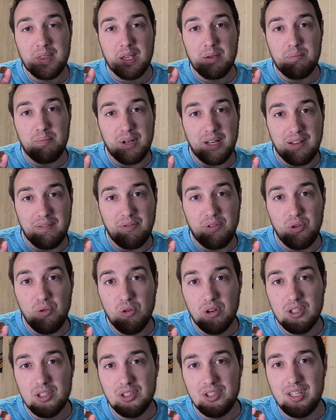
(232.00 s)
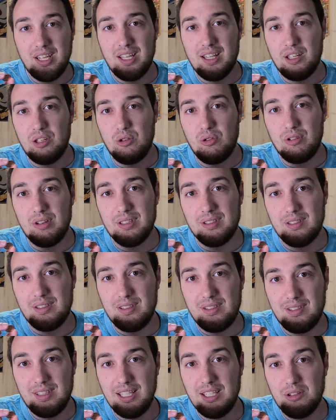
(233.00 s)
But if you understand that you can
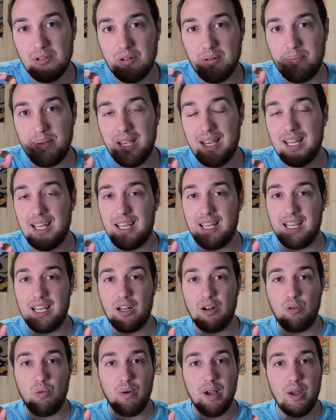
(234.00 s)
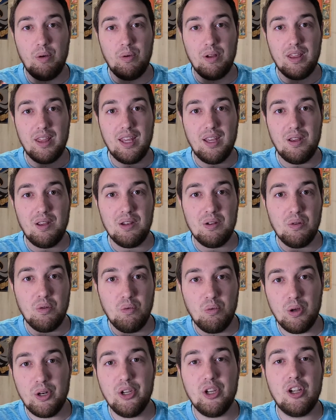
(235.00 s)
steal a penny and get away with it,
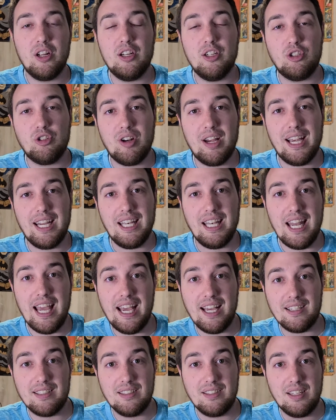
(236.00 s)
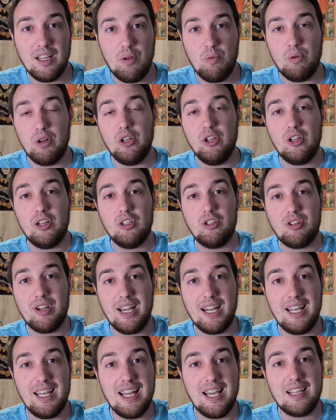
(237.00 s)
what are you going to try next? And what are you going to
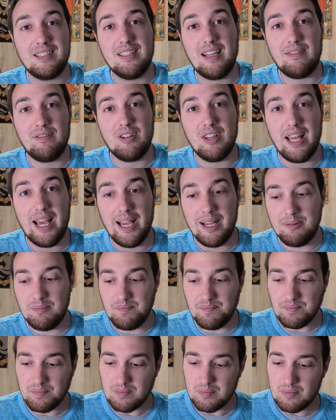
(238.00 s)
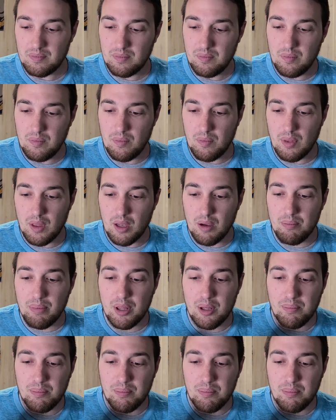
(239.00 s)
try next after that? But the